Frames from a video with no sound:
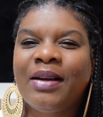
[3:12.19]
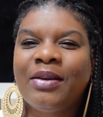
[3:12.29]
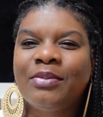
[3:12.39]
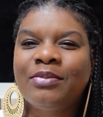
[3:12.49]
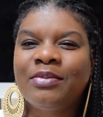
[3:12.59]

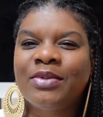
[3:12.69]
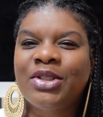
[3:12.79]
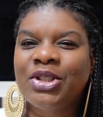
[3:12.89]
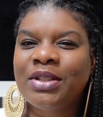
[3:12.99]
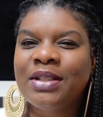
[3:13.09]

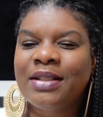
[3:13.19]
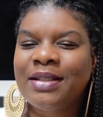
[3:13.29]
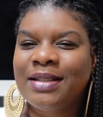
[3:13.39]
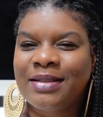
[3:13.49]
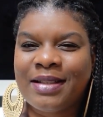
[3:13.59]

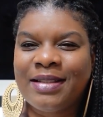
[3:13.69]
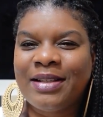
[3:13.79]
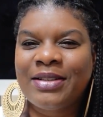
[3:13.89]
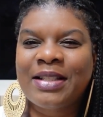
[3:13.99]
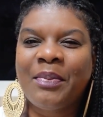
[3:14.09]
Is
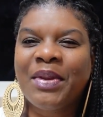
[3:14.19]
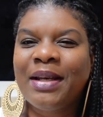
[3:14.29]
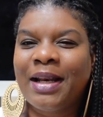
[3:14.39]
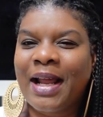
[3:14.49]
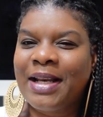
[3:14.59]
there
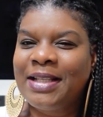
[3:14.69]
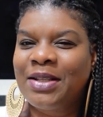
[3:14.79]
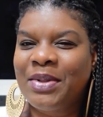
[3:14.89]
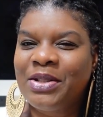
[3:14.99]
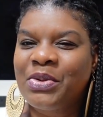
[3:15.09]
something that I need
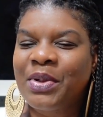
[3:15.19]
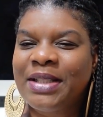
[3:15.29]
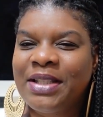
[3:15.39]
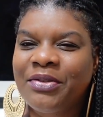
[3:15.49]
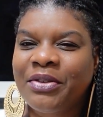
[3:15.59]
to be
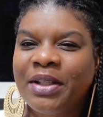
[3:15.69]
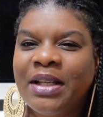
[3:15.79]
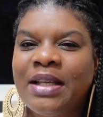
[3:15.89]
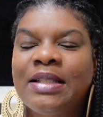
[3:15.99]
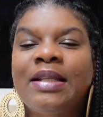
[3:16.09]
doing
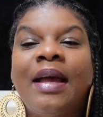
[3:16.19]
differently?